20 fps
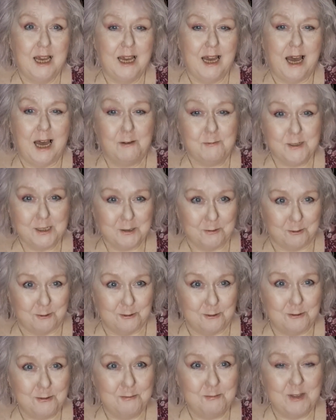have a
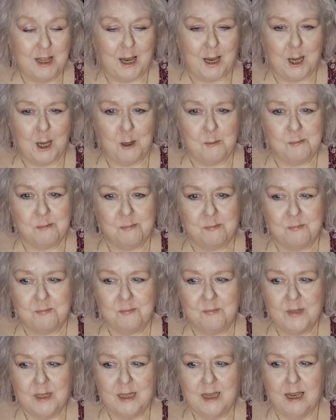go.
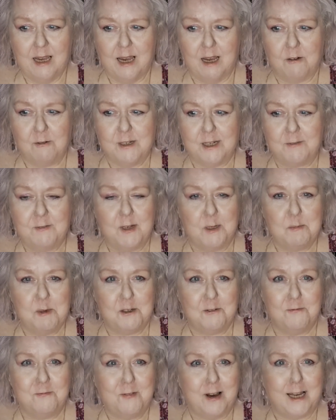I'll give it
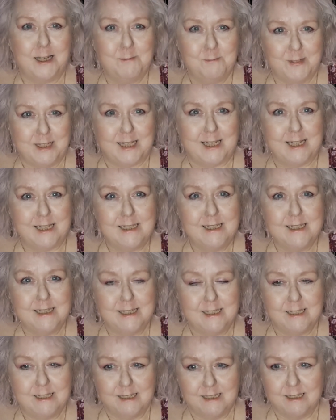about 5
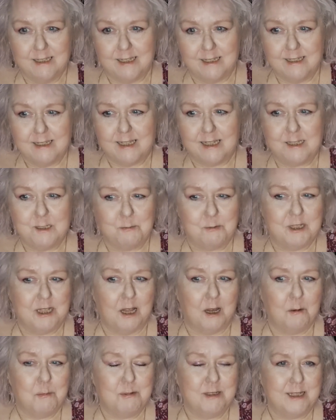days since this went
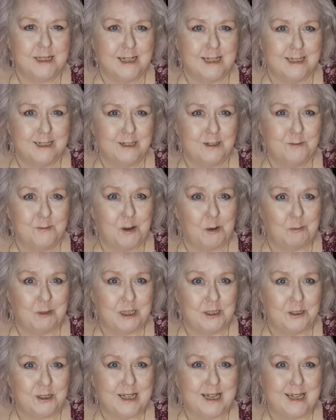up, and then I'll be
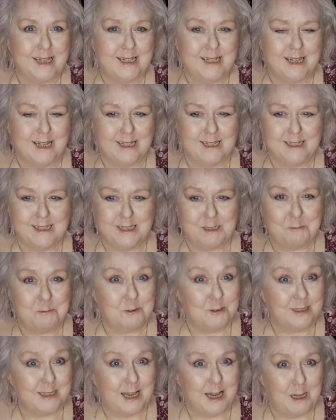looking and see
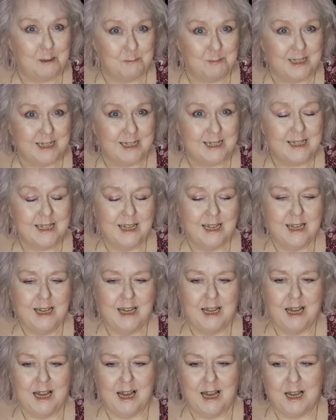what's happening.
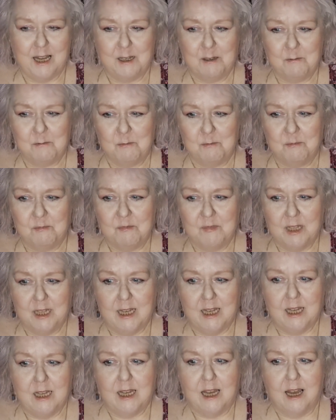
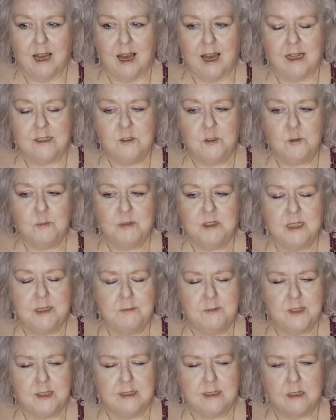I do
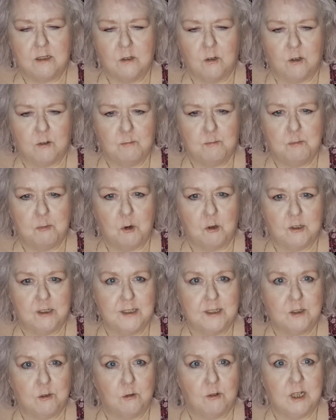believe there's a lot of
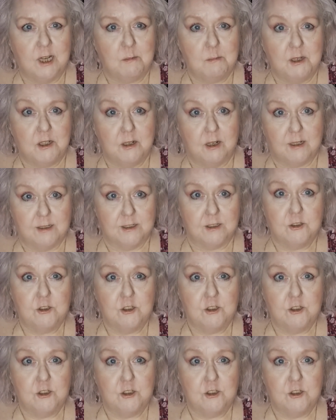bots going about other